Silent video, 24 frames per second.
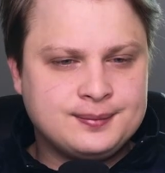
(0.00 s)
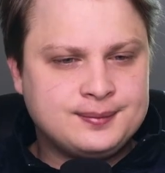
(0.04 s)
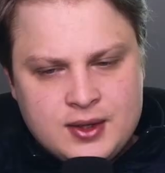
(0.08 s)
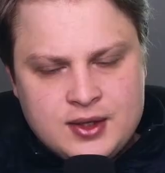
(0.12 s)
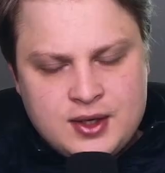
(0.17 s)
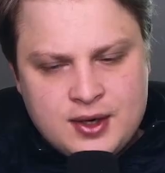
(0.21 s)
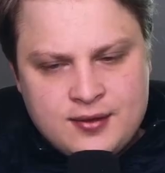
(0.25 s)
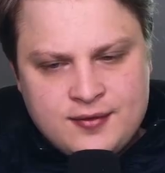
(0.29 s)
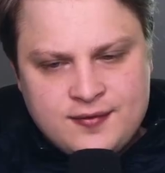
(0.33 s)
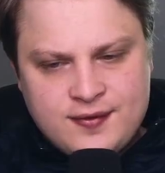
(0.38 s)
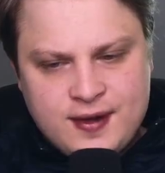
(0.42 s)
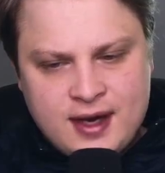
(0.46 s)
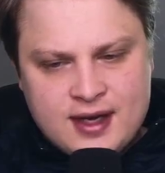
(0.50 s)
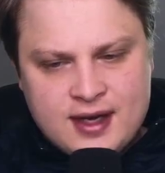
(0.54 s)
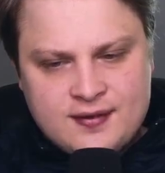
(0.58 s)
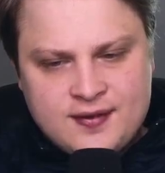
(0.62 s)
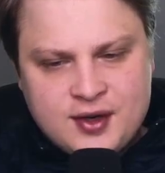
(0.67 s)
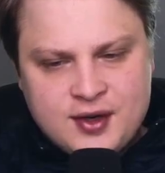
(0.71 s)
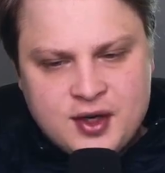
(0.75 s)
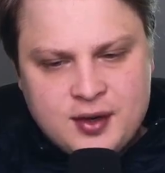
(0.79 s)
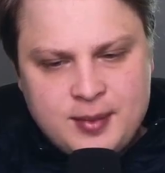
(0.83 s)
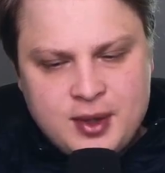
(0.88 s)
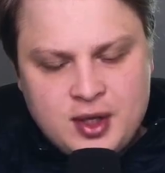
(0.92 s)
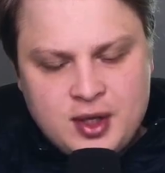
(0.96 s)
Here's our
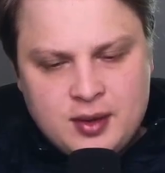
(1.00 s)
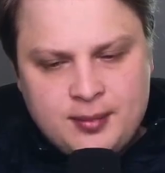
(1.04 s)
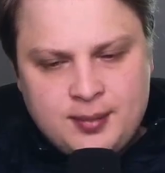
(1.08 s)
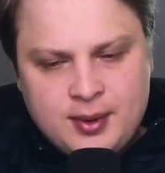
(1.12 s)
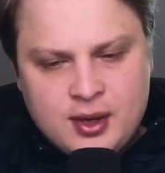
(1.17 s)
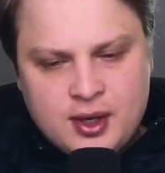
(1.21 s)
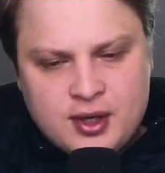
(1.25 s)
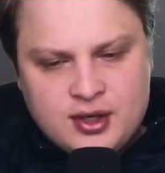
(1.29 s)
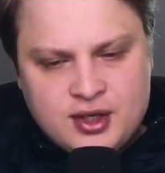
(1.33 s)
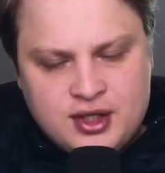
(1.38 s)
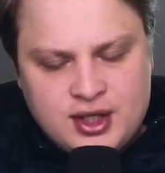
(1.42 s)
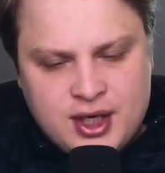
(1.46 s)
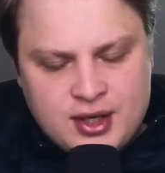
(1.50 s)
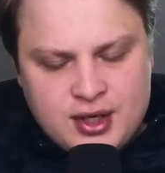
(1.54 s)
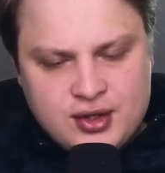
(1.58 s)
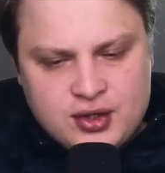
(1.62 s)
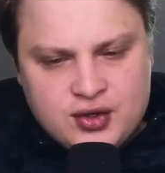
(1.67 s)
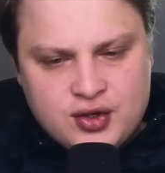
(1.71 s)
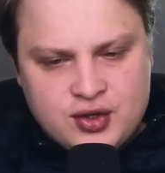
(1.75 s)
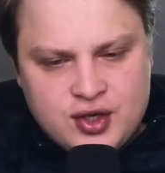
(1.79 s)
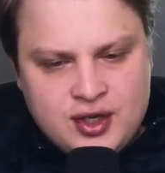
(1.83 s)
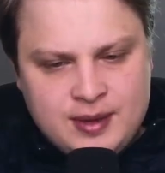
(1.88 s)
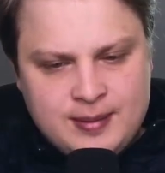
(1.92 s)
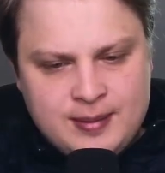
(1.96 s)
500 millibar jet
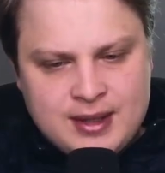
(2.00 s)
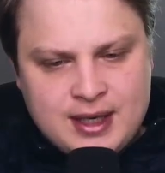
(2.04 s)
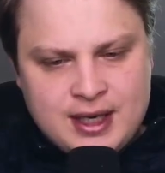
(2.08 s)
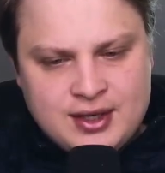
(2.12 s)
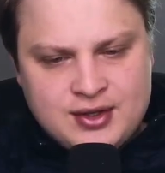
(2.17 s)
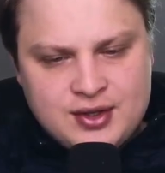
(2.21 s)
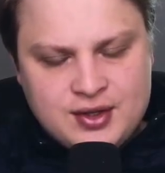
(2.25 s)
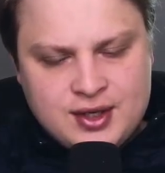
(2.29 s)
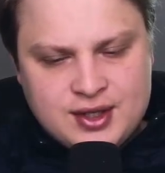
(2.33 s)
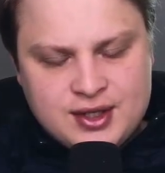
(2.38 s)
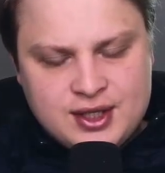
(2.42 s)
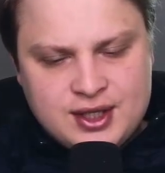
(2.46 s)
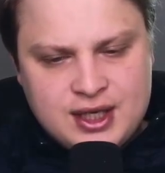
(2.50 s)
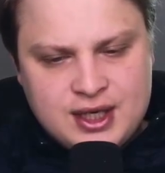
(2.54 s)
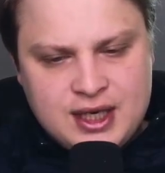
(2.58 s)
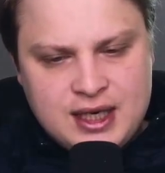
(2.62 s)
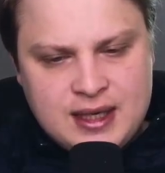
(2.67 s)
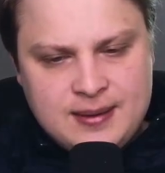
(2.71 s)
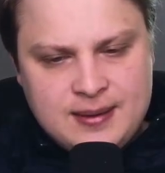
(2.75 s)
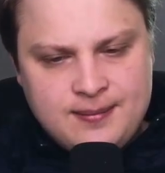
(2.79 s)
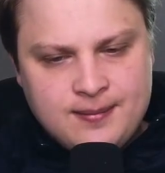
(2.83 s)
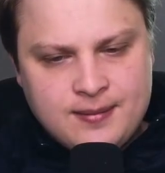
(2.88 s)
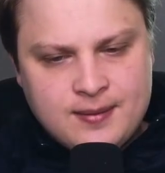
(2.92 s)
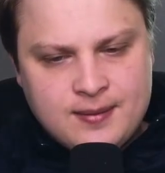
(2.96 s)
stream, and as you can
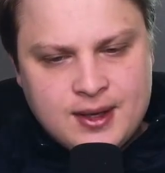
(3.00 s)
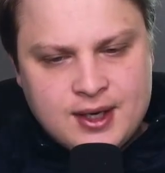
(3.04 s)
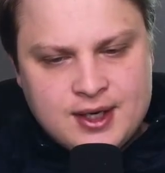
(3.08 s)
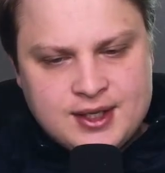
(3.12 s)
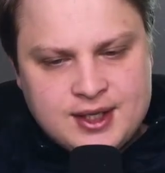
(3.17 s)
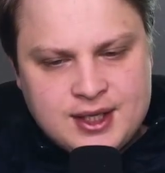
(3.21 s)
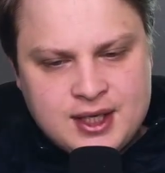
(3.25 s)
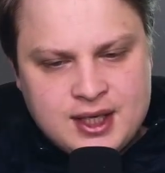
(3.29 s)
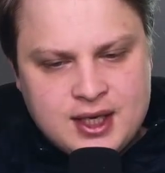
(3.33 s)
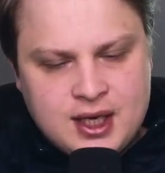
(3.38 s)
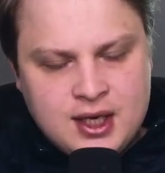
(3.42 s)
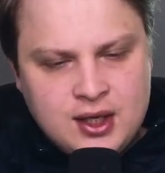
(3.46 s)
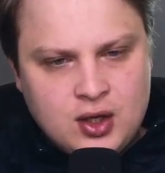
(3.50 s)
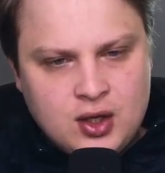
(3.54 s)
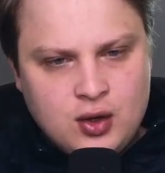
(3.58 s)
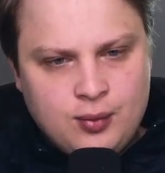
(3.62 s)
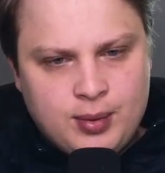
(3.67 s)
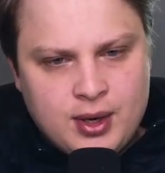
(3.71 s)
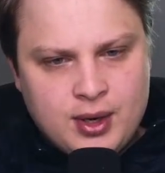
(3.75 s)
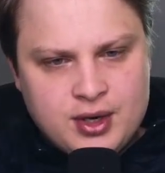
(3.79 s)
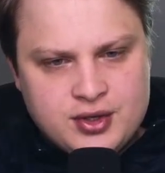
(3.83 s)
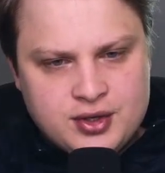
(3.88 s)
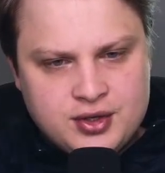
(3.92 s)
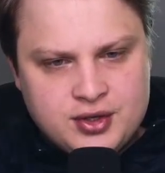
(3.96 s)
see, got a sinking low
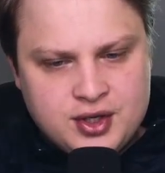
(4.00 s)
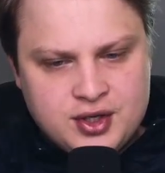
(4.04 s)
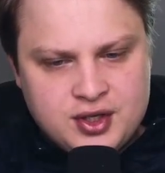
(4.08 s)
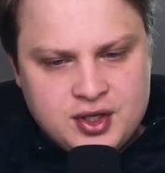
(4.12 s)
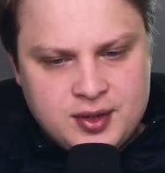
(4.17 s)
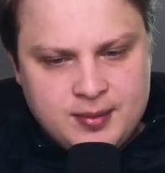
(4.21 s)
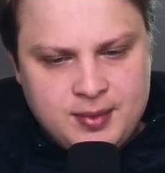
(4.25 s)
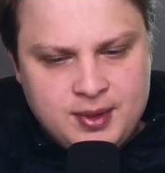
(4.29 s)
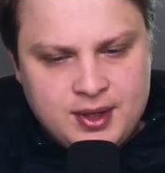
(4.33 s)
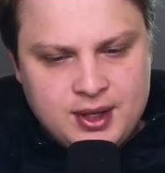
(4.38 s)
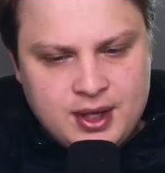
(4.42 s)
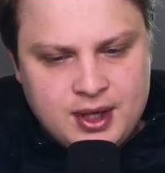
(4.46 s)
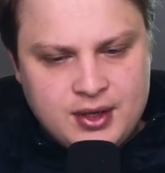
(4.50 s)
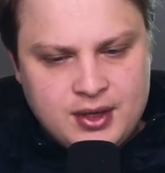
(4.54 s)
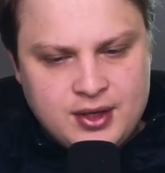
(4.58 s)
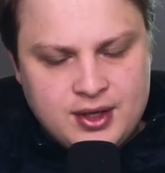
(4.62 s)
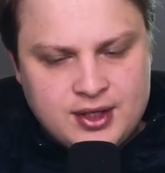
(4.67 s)
pressure system there.